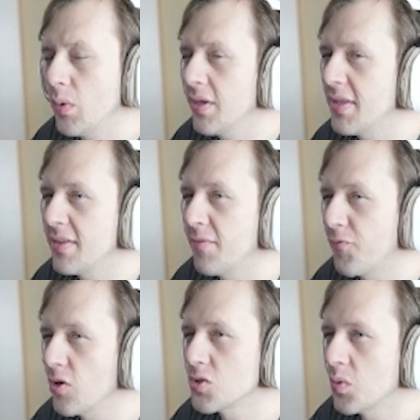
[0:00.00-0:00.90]
weird that the
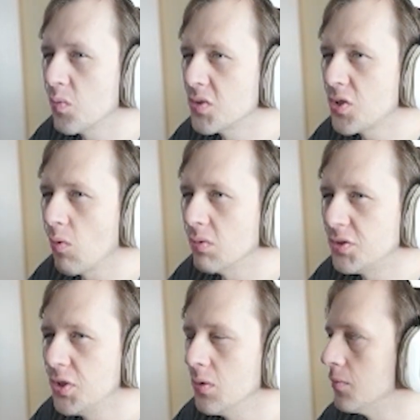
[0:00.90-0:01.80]
first one would start with
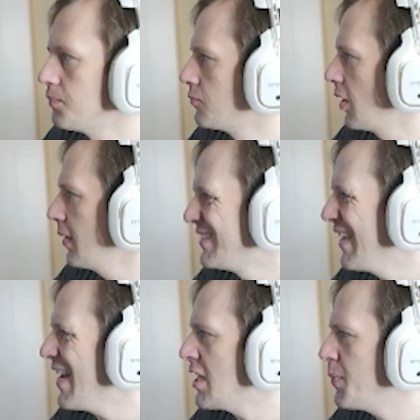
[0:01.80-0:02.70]
2, right?
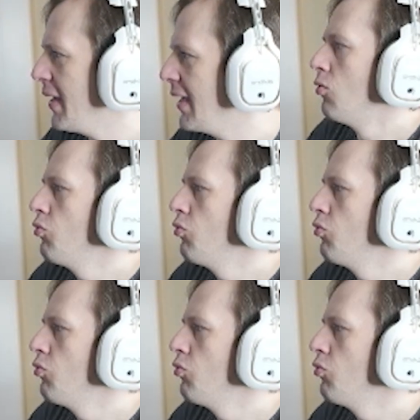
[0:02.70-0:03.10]
10 HP.